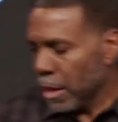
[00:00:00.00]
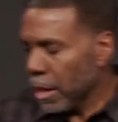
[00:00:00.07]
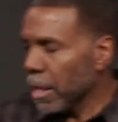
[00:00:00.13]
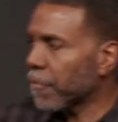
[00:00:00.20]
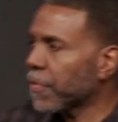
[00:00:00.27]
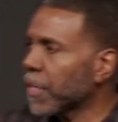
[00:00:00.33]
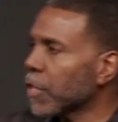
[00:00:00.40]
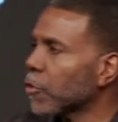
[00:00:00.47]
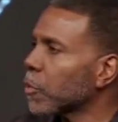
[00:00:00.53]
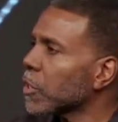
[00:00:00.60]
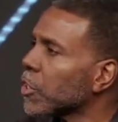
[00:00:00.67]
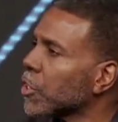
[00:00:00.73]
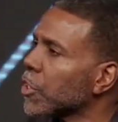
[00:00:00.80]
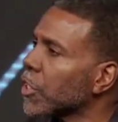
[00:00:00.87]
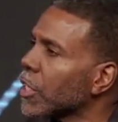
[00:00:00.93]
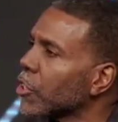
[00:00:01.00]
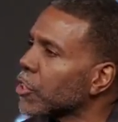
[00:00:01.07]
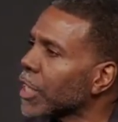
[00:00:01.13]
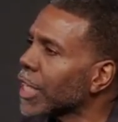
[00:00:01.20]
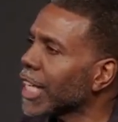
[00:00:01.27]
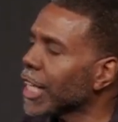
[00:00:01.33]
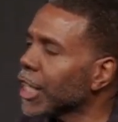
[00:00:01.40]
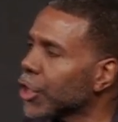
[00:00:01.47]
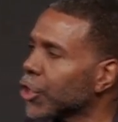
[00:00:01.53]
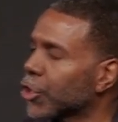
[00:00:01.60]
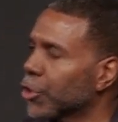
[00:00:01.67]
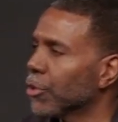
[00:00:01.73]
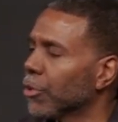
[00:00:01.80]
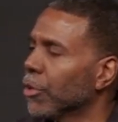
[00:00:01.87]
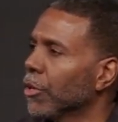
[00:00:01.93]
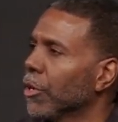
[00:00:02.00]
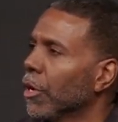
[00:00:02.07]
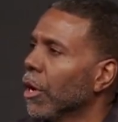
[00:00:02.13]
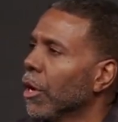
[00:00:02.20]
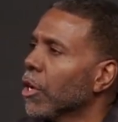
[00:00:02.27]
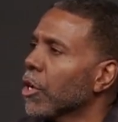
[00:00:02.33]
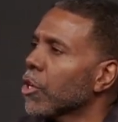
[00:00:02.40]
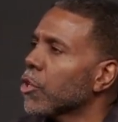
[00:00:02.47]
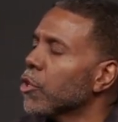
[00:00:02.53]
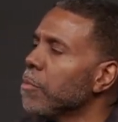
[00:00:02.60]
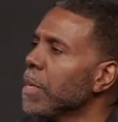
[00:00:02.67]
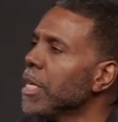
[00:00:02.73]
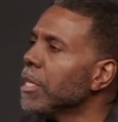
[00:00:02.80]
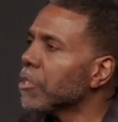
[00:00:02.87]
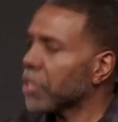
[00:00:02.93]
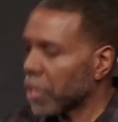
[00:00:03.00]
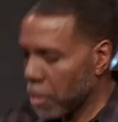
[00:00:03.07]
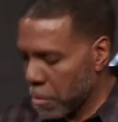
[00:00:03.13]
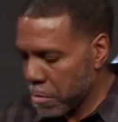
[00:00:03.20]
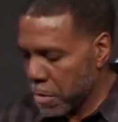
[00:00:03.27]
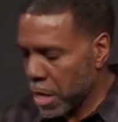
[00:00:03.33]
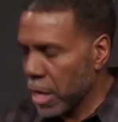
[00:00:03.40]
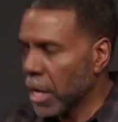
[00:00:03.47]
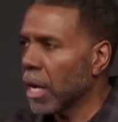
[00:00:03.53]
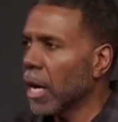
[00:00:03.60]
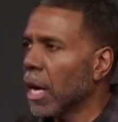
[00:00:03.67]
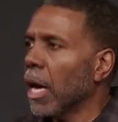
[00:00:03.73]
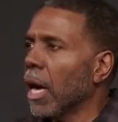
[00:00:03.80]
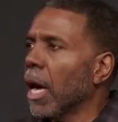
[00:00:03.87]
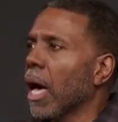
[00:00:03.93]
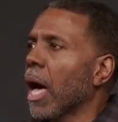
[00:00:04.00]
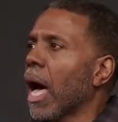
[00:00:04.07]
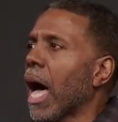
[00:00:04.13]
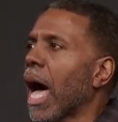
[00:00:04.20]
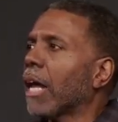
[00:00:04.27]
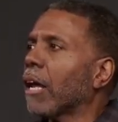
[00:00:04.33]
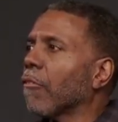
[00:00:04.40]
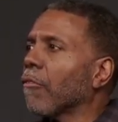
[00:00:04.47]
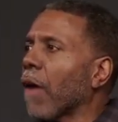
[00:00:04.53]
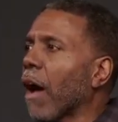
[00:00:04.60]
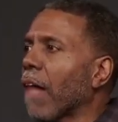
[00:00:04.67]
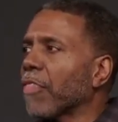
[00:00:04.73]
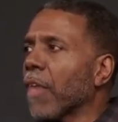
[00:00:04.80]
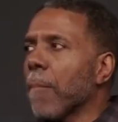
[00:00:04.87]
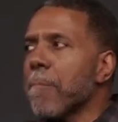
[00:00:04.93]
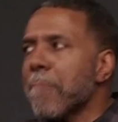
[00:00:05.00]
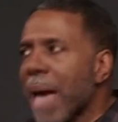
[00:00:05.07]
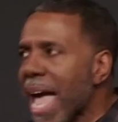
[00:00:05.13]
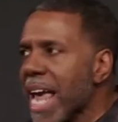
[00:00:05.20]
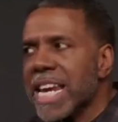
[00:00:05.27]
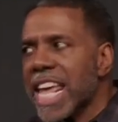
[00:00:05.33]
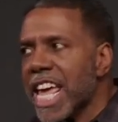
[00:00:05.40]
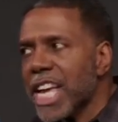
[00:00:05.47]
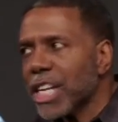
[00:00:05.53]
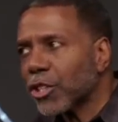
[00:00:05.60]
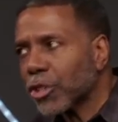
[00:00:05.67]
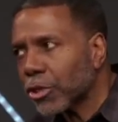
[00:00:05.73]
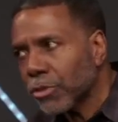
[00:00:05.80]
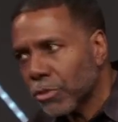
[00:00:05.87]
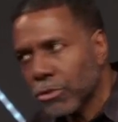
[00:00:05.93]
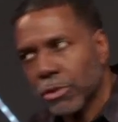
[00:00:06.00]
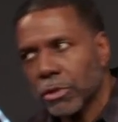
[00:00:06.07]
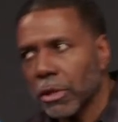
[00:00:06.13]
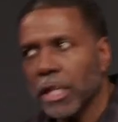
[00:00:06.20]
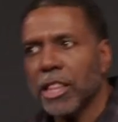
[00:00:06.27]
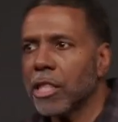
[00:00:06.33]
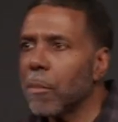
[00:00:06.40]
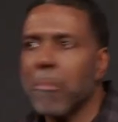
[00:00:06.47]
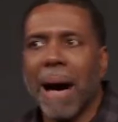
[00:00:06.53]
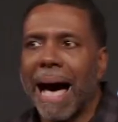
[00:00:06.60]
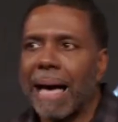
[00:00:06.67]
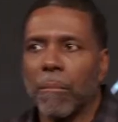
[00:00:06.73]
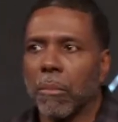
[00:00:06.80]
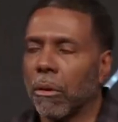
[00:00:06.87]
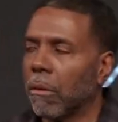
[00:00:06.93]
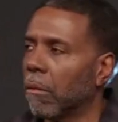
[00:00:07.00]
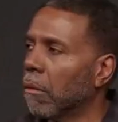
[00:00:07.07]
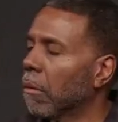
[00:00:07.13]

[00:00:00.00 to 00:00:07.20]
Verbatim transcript: If this was such an issue, you mean to tell me out of the main issues in the Bible,